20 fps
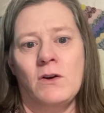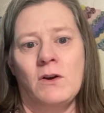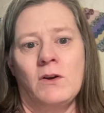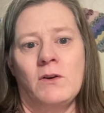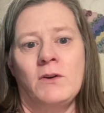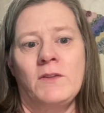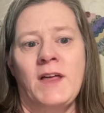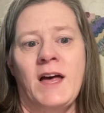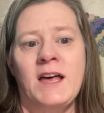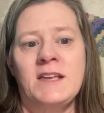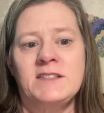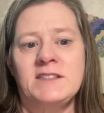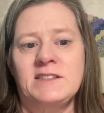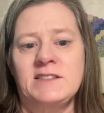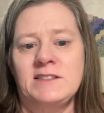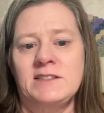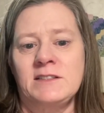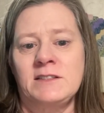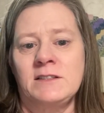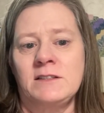So
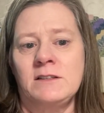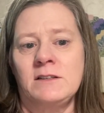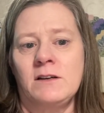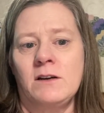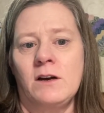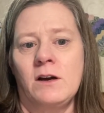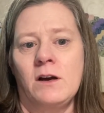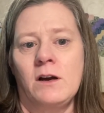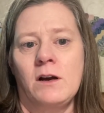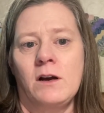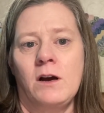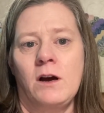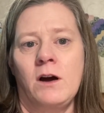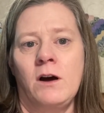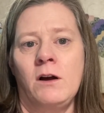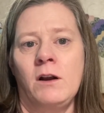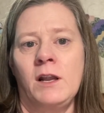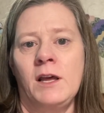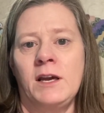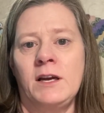that's uh,
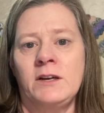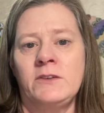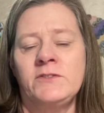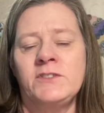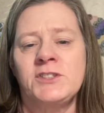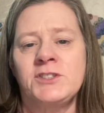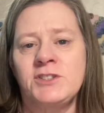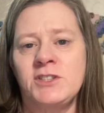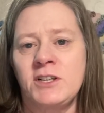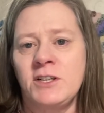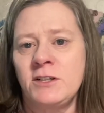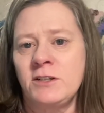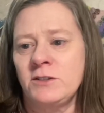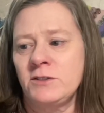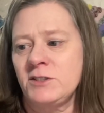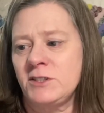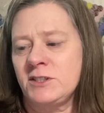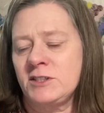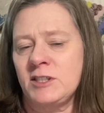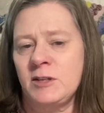all I have to share
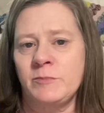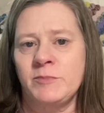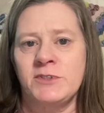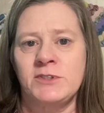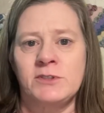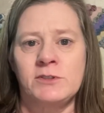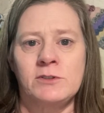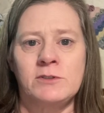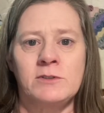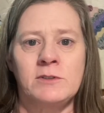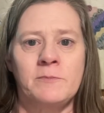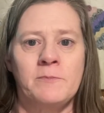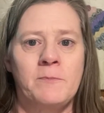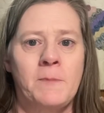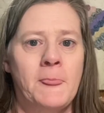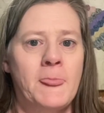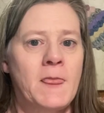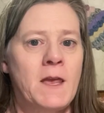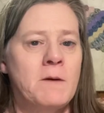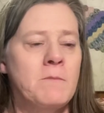this episode.
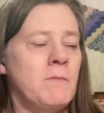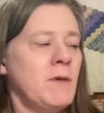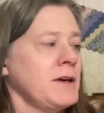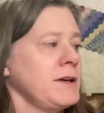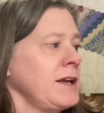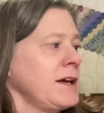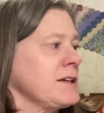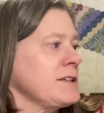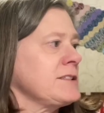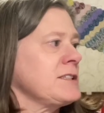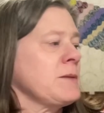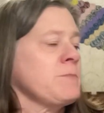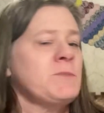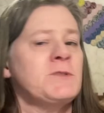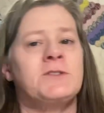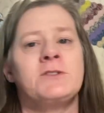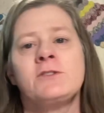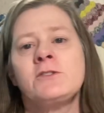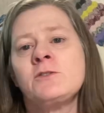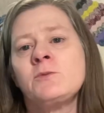My next
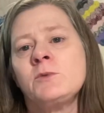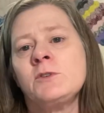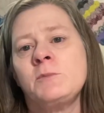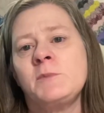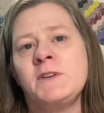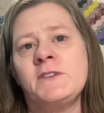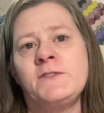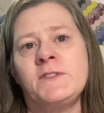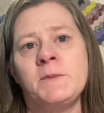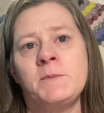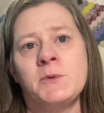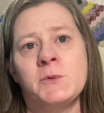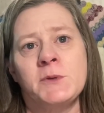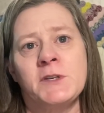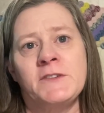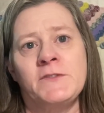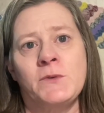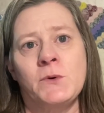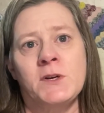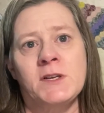episode will be
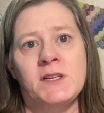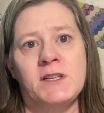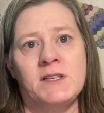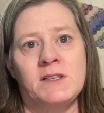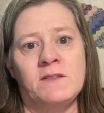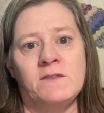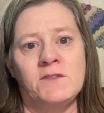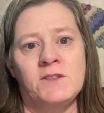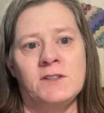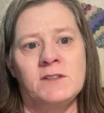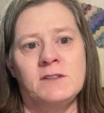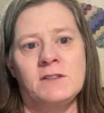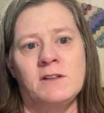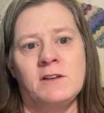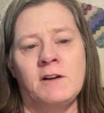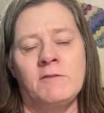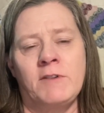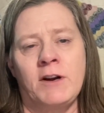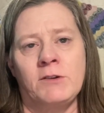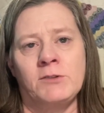February fourteenth,
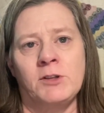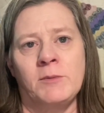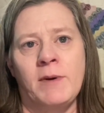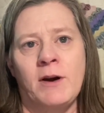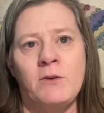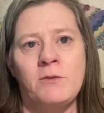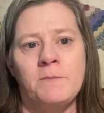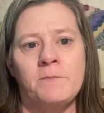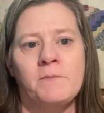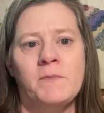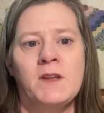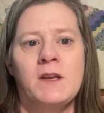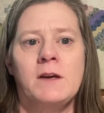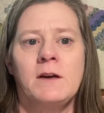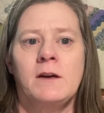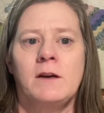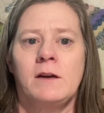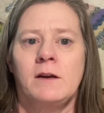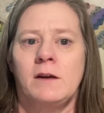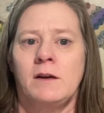roundabout.
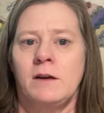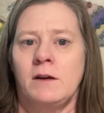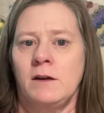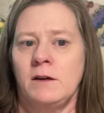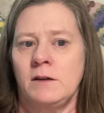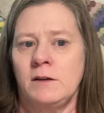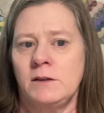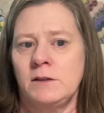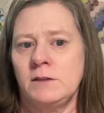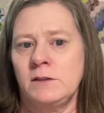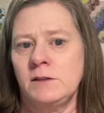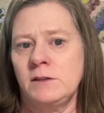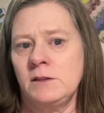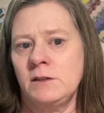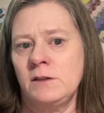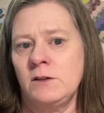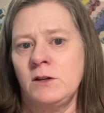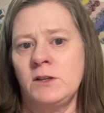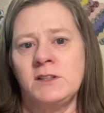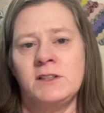And
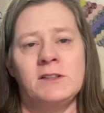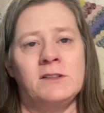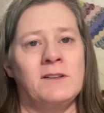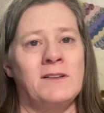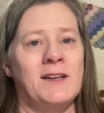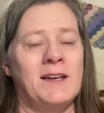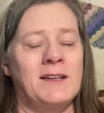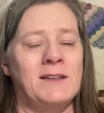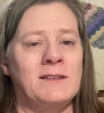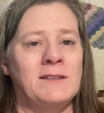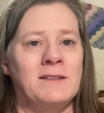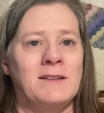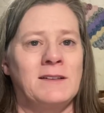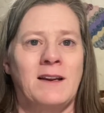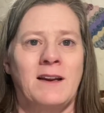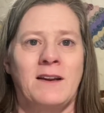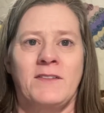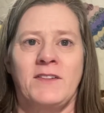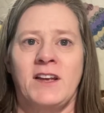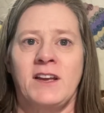uh, until then,
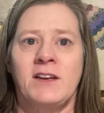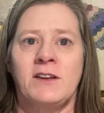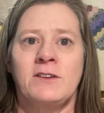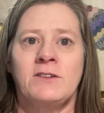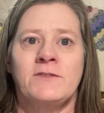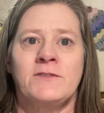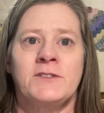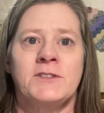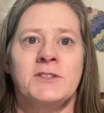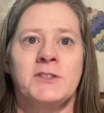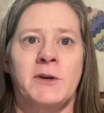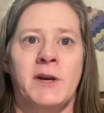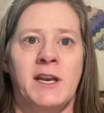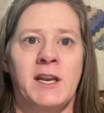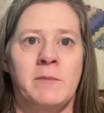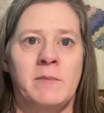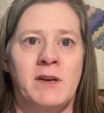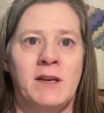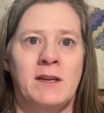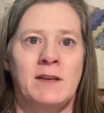thank you for
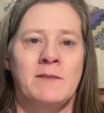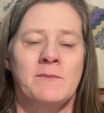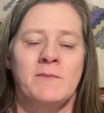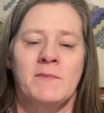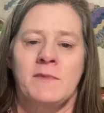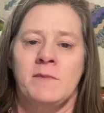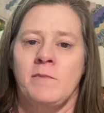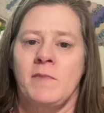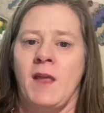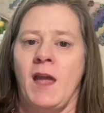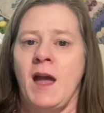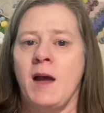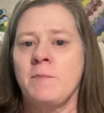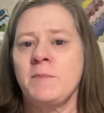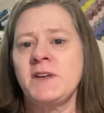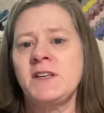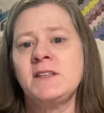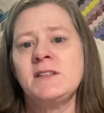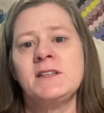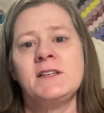joining me.
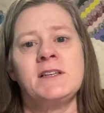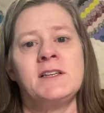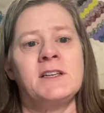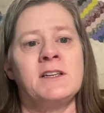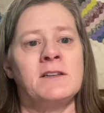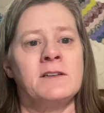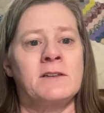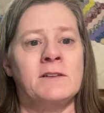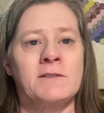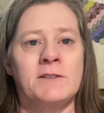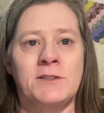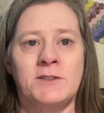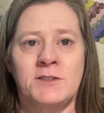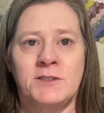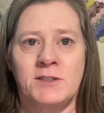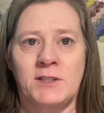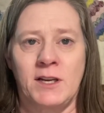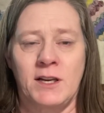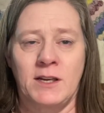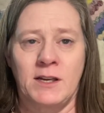Happy knitting,
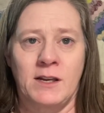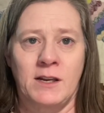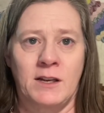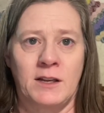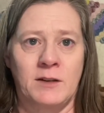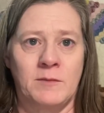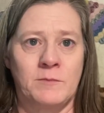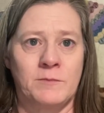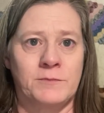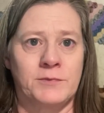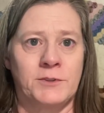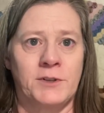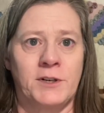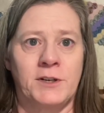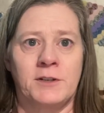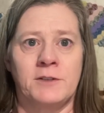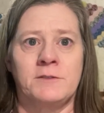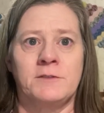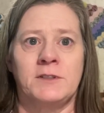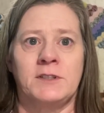crocheting,
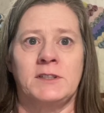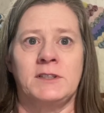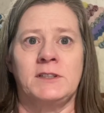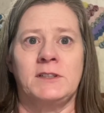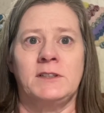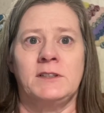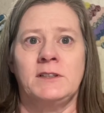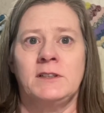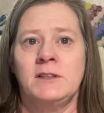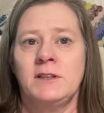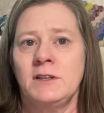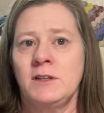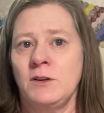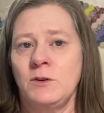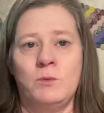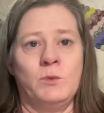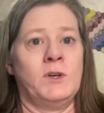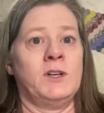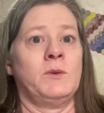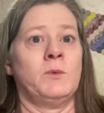embroidery,
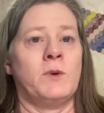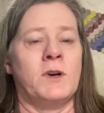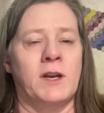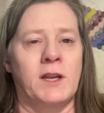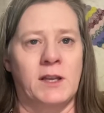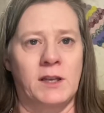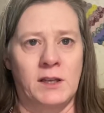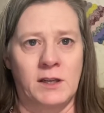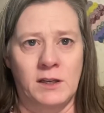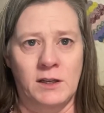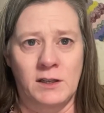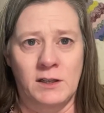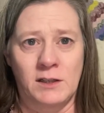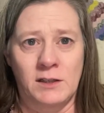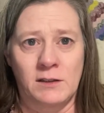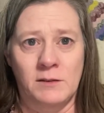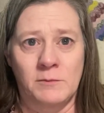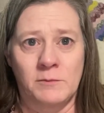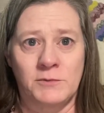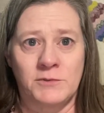
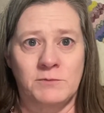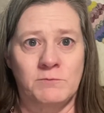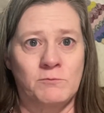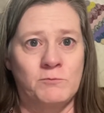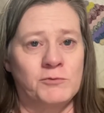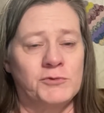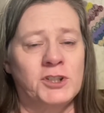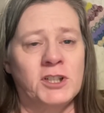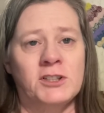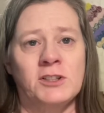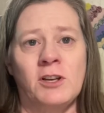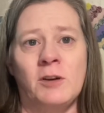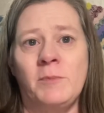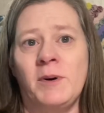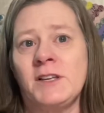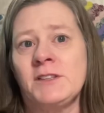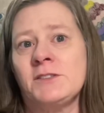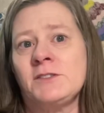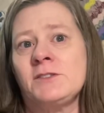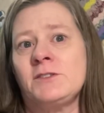woodworking, jigsaw
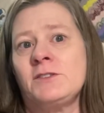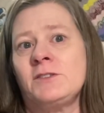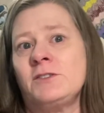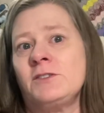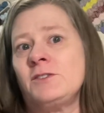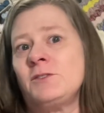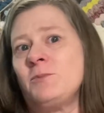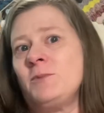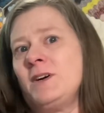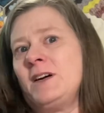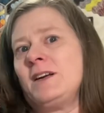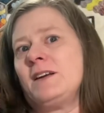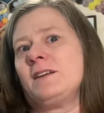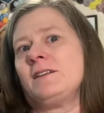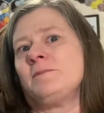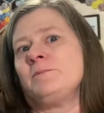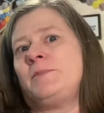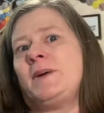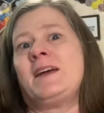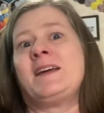puzzles, what
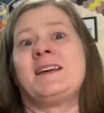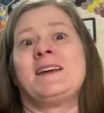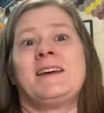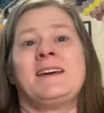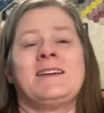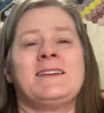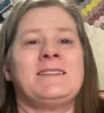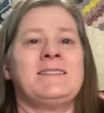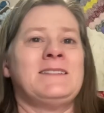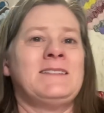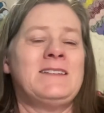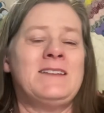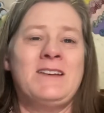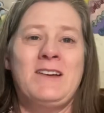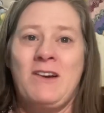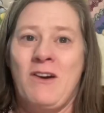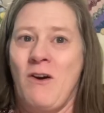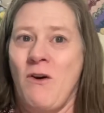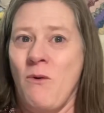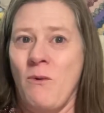baking,
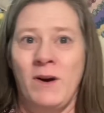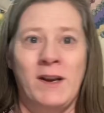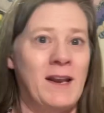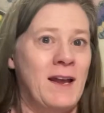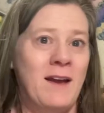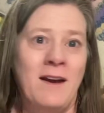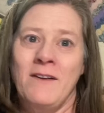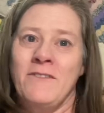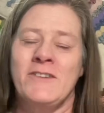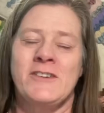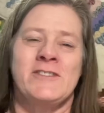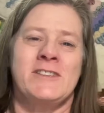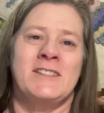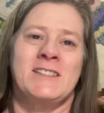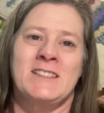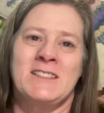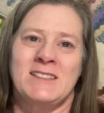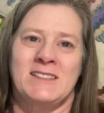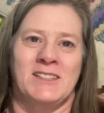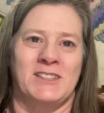whatever it
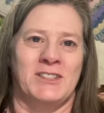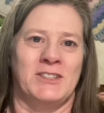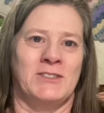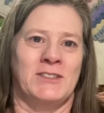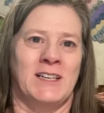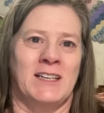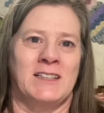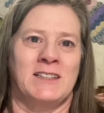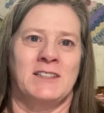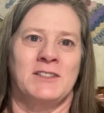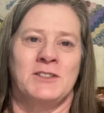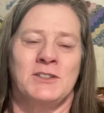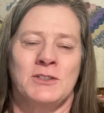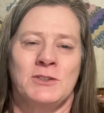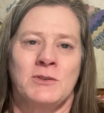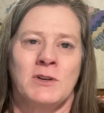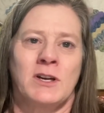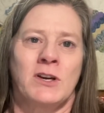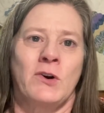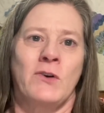is that you like to
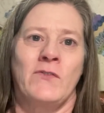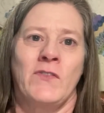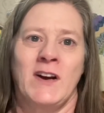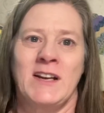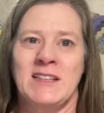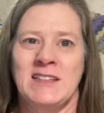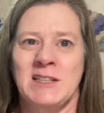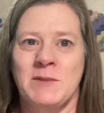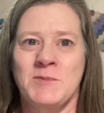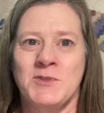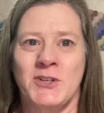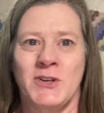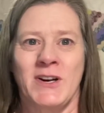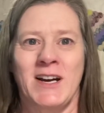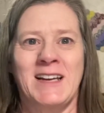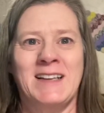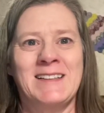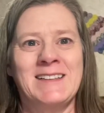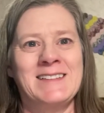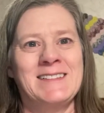do, go find some
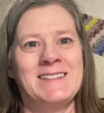joy.